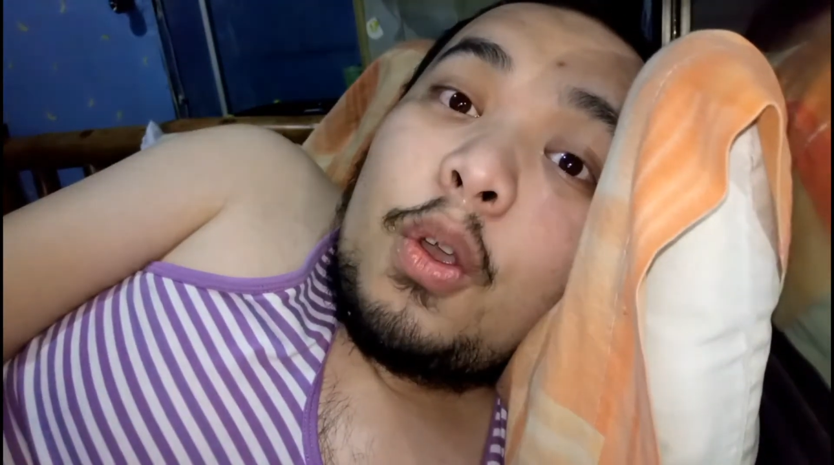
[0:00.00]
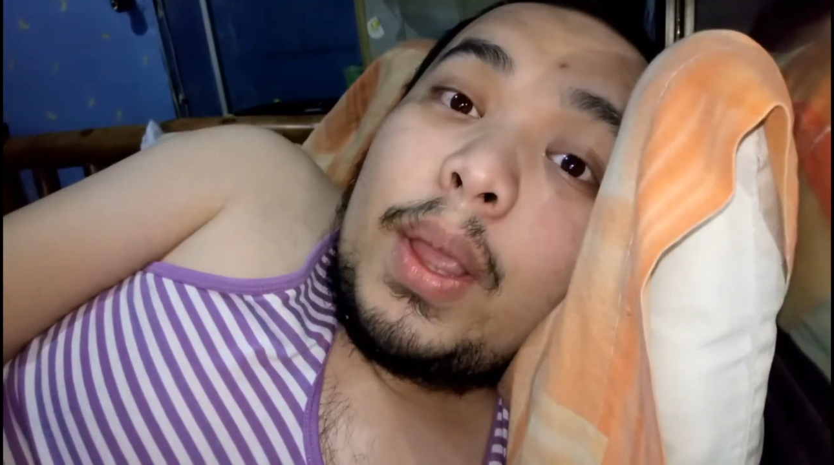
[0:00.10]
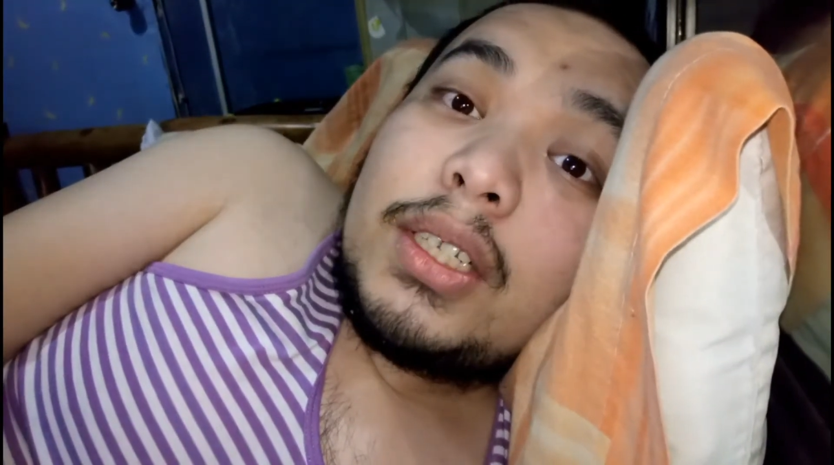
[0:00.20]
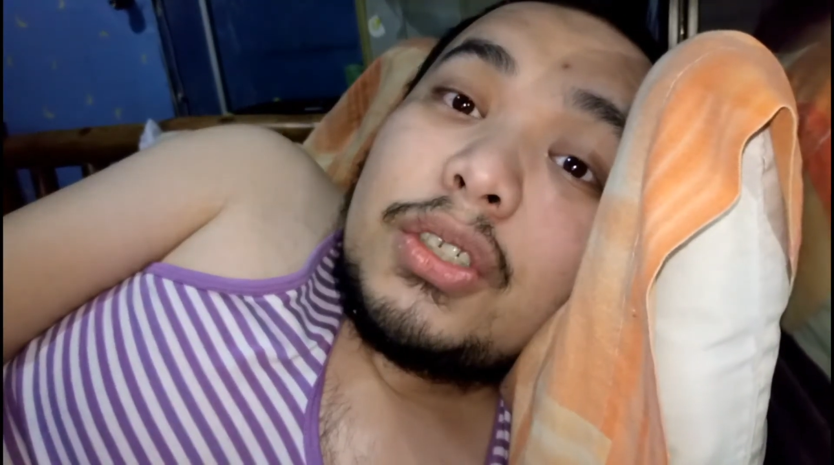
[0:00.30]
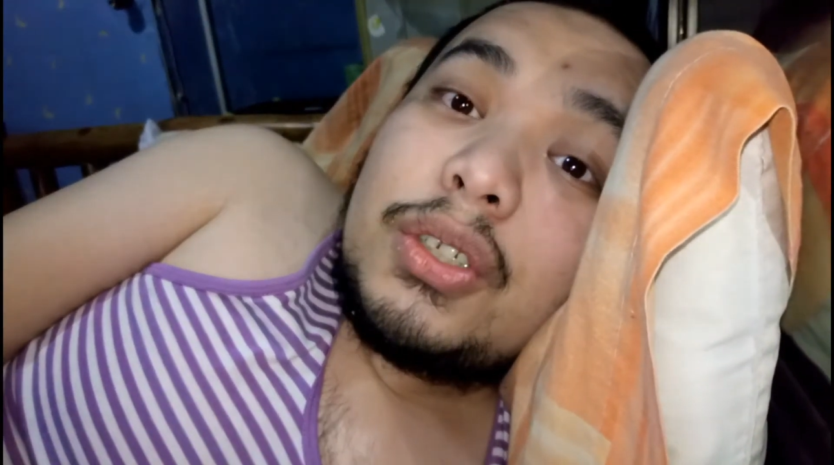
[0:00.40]

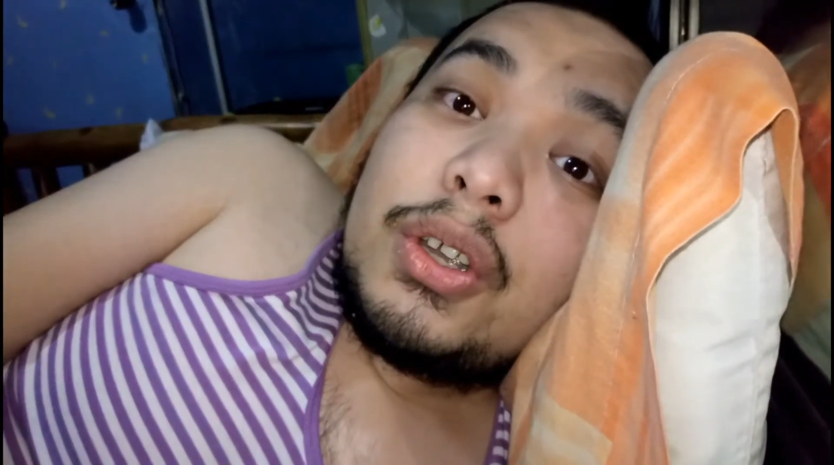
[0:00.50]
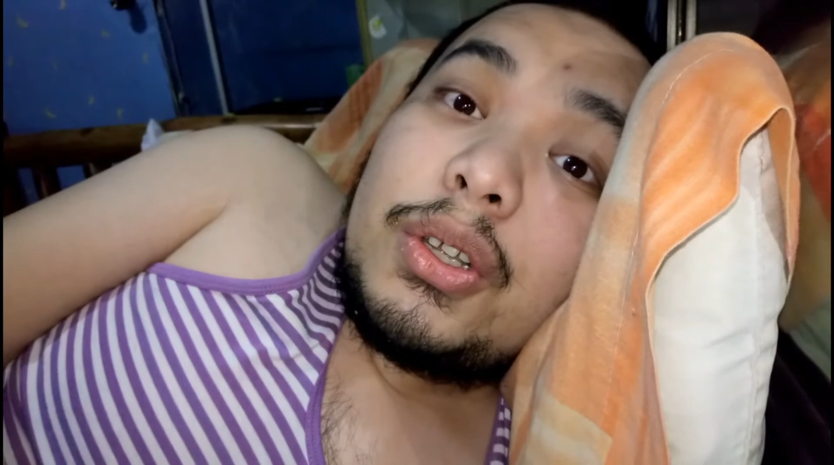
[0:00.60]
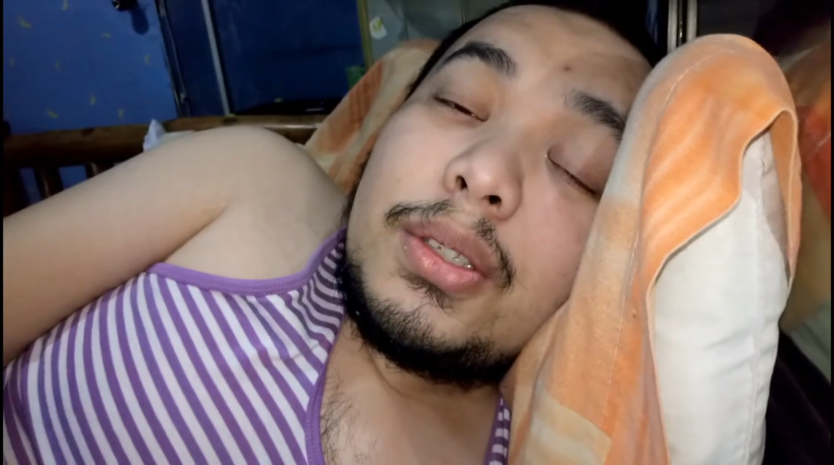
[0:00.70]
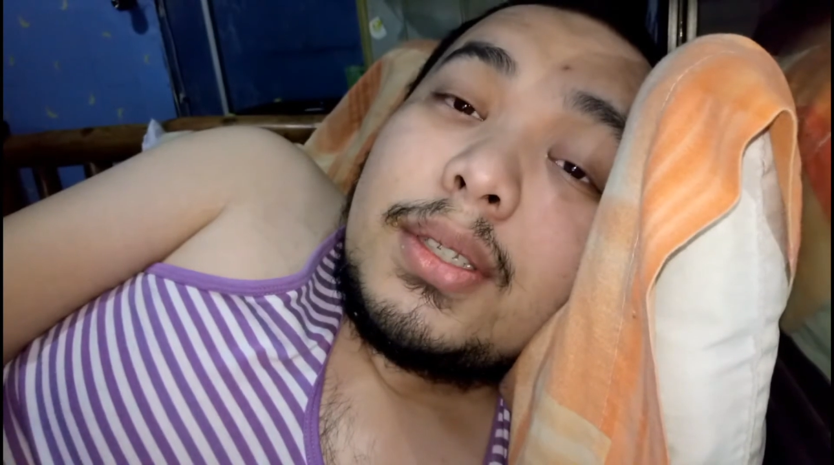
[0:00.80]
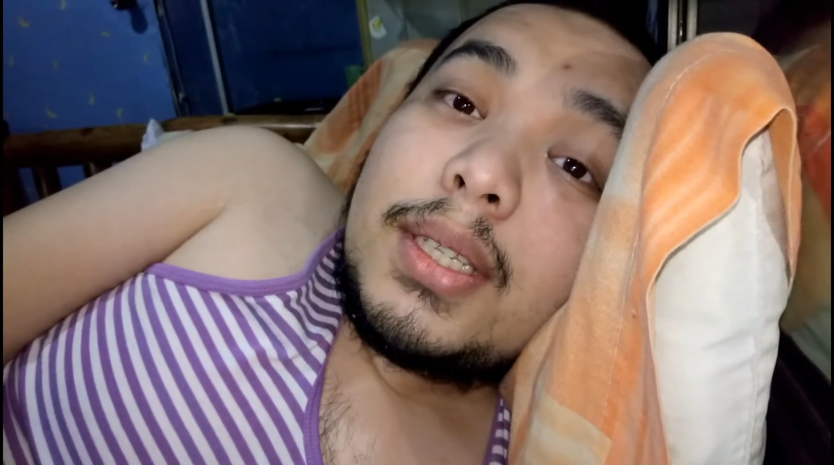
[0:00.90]

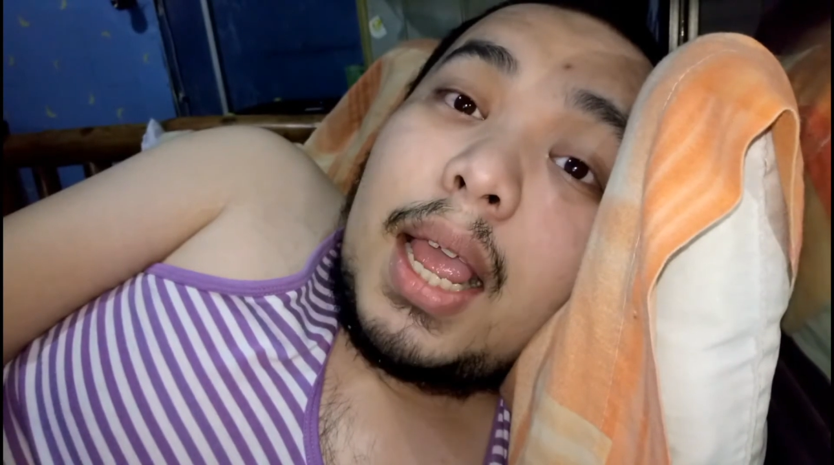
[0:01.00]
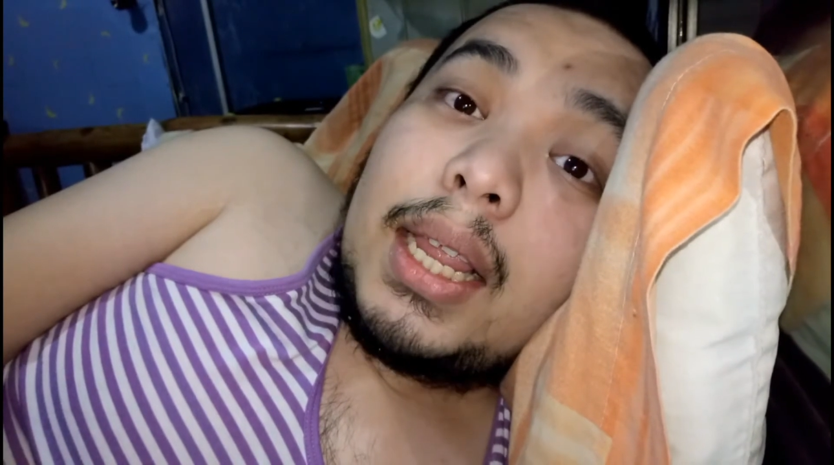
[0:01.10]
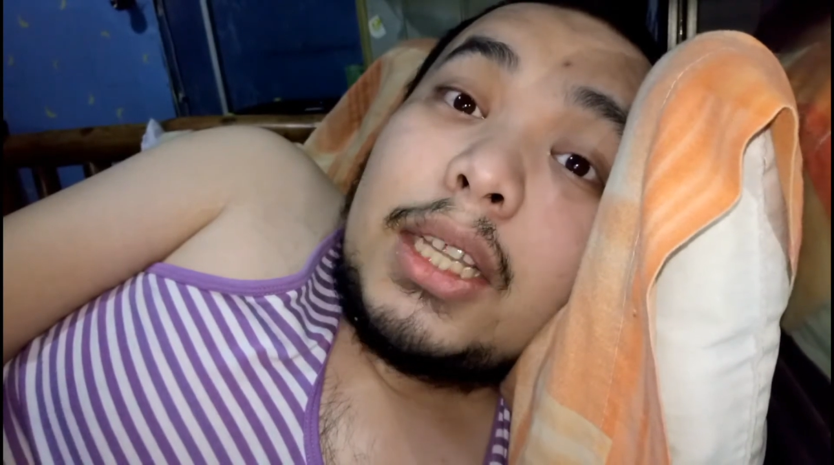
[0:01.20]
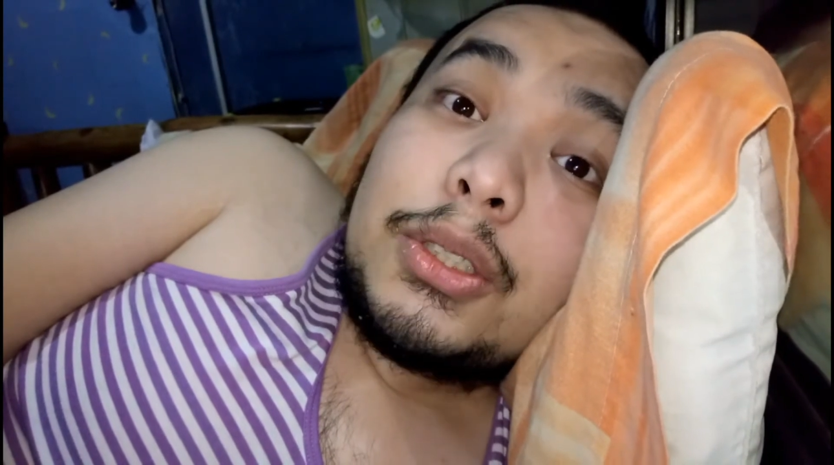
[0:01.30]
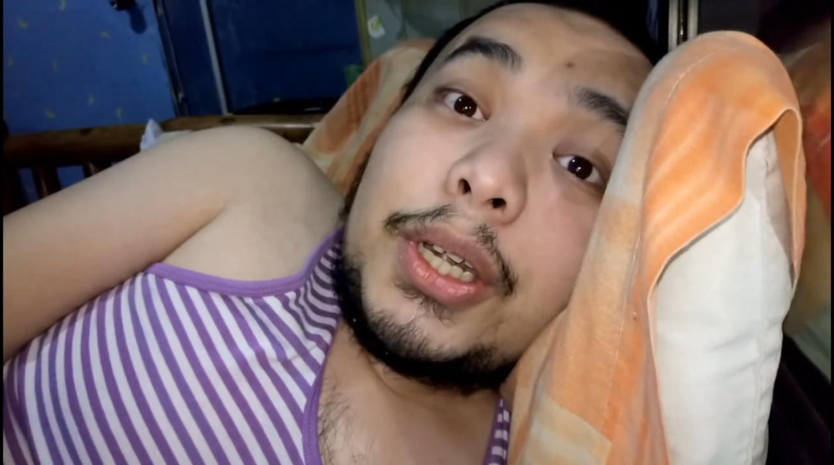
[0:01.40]
questions sa
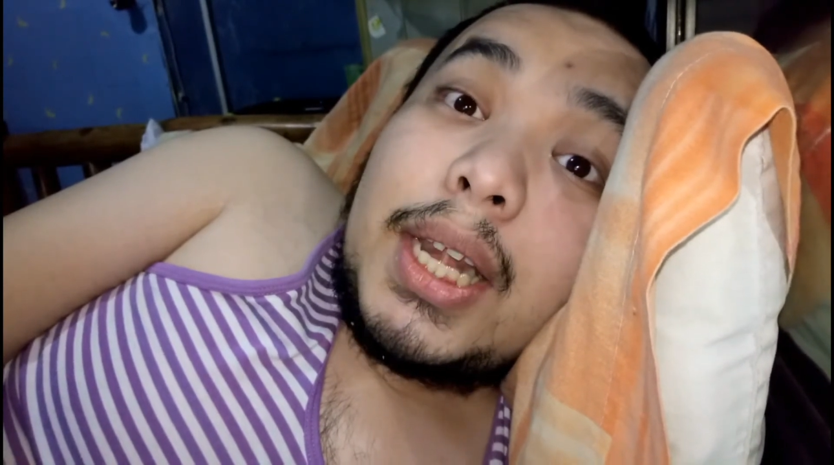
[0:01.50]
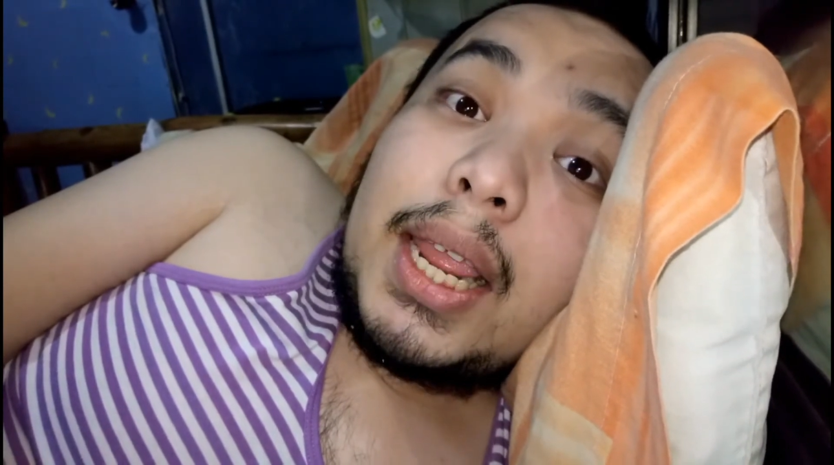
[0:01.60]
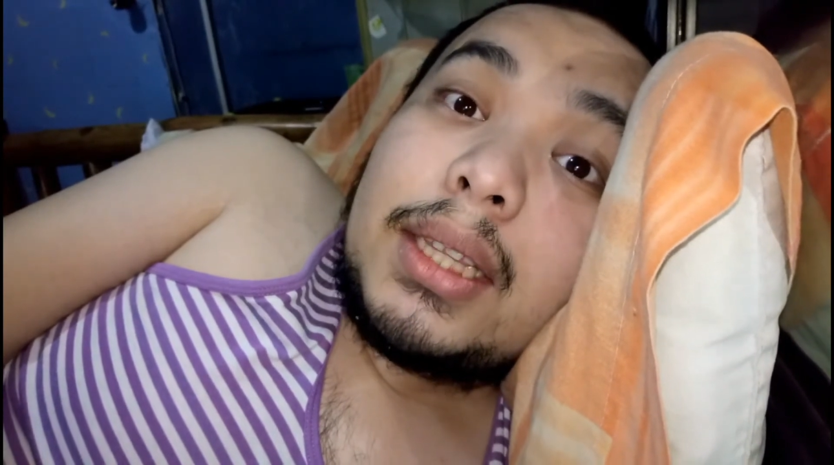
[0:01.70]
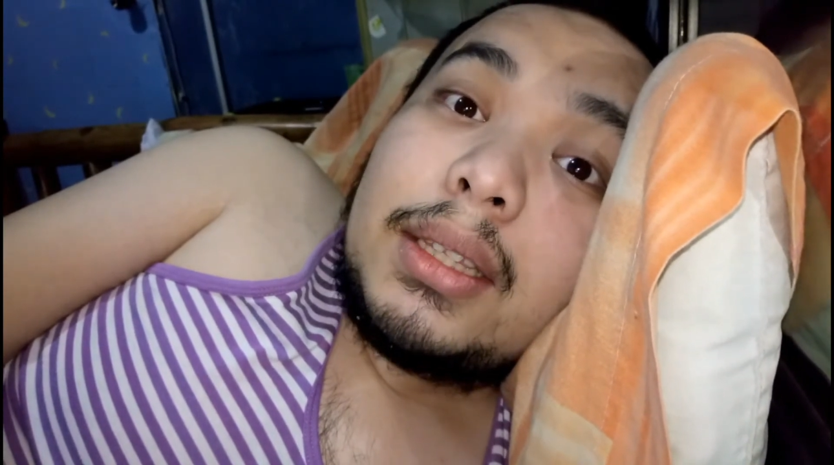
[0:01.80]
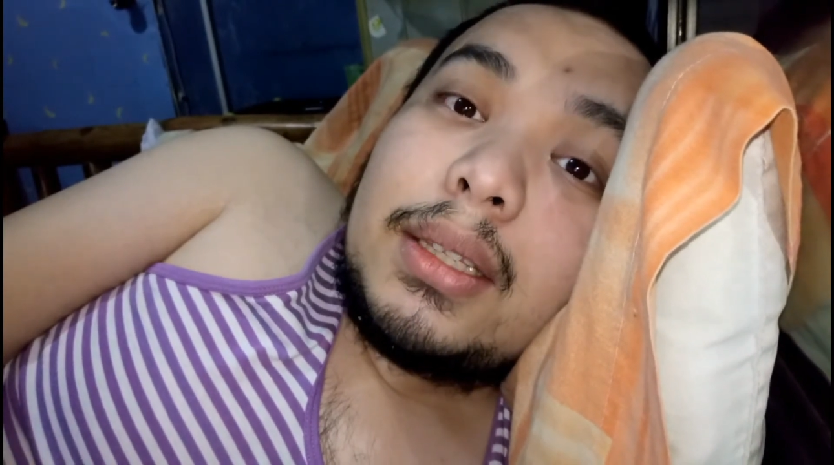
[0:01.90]
internet.